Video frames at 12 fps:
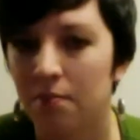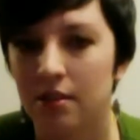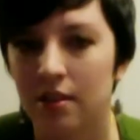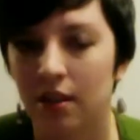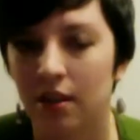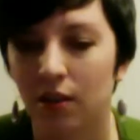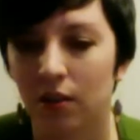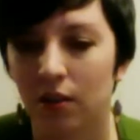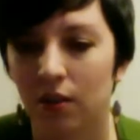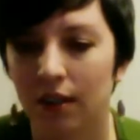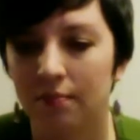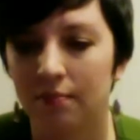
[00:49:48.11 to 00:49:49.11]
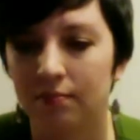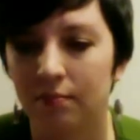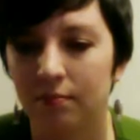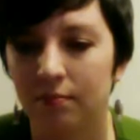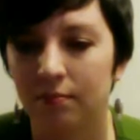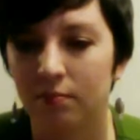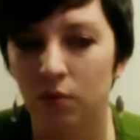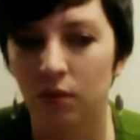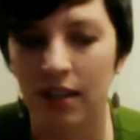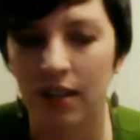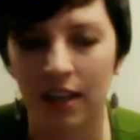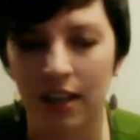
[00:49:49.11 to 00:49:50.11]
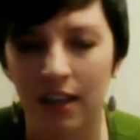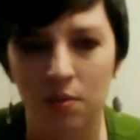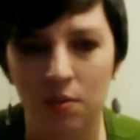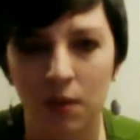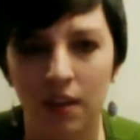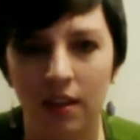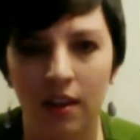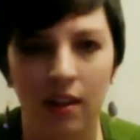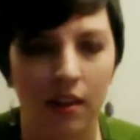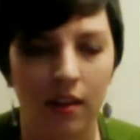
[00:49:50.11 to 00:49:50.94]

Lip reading: So next week,